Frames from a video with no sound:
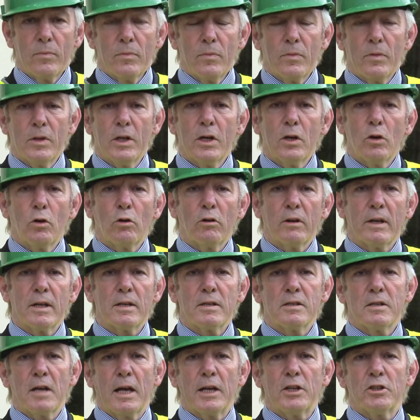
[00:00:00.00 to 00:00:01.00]
The
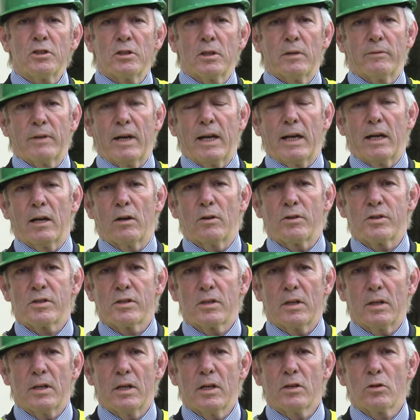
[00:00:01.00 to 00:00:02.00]
orientation of a
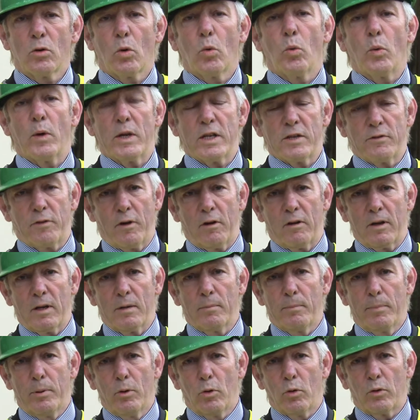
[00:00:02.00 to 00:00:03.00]
house is always very
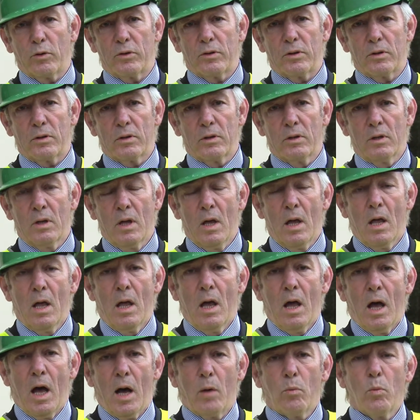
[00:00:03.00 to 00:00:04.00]
important,
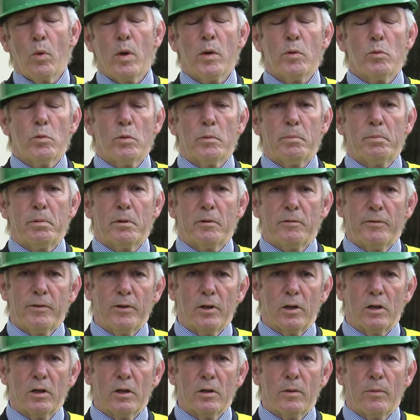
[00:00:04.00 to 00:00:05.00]
and we would
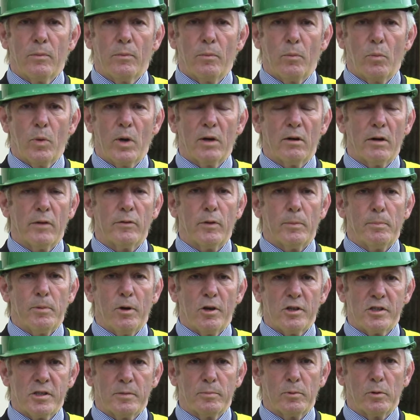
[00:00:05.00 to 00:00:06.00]
prefer, wherever
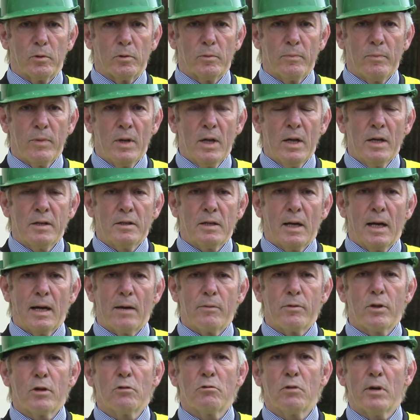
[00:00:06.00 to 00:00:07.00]
possible, to
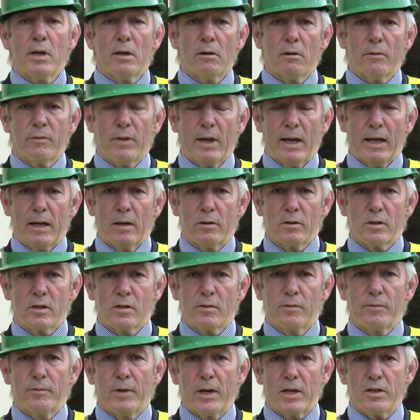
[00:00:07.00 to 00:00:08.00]
have the rear of the house
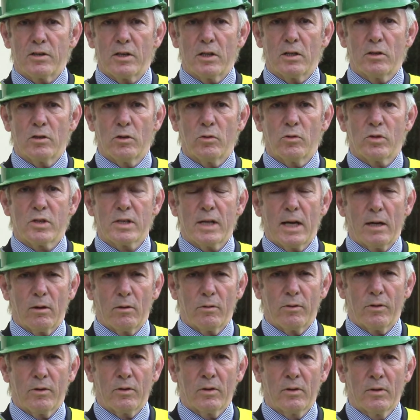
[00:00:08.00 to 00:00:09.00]
facing due
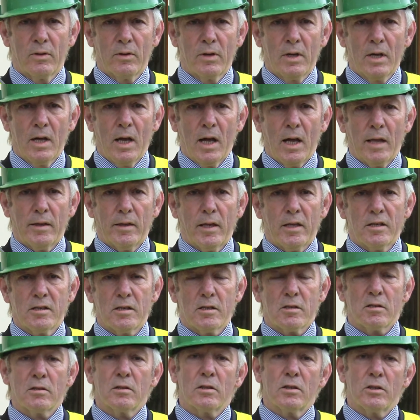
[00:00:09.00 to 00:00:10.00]
south. And this
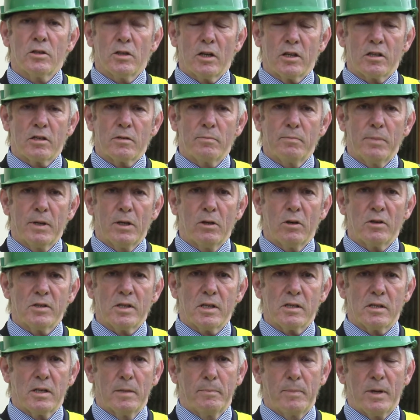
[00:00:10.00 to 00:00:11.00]
isn't just because
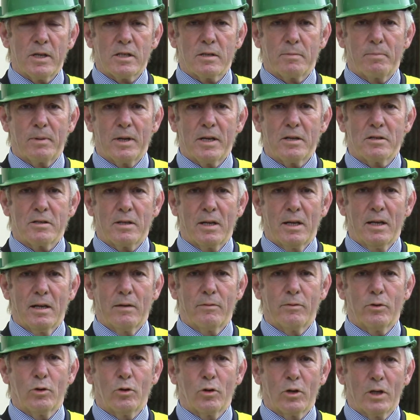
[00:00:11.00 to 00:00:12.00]
it's the best place to
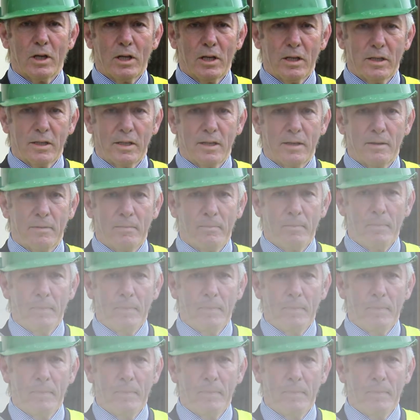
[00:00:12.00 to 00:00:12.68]
have your garden.